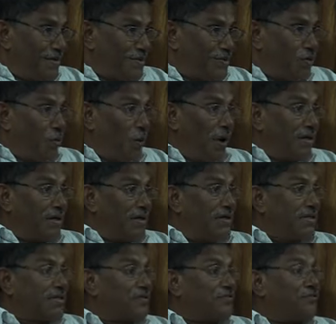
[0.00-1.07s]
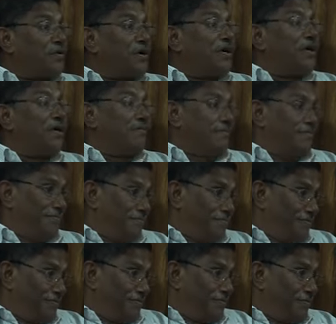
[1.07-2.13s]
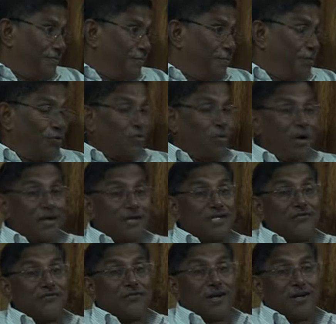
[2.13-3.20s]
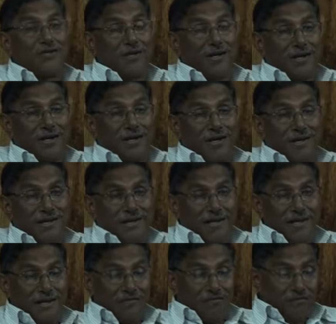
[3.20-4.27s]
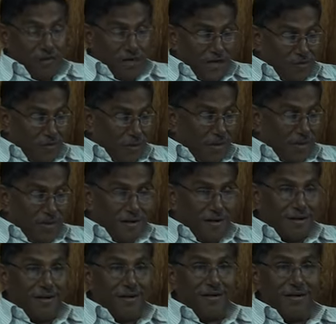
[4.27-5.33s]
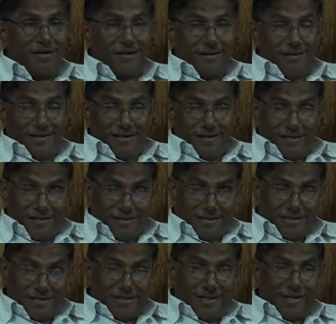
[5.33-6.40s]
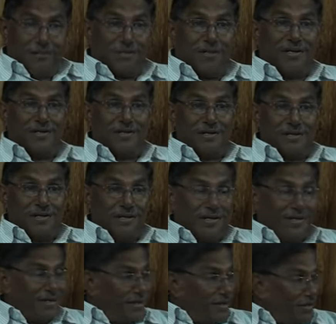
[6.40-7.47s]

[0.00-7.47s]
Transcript: So what is freedom? What is free will? Free will is the ability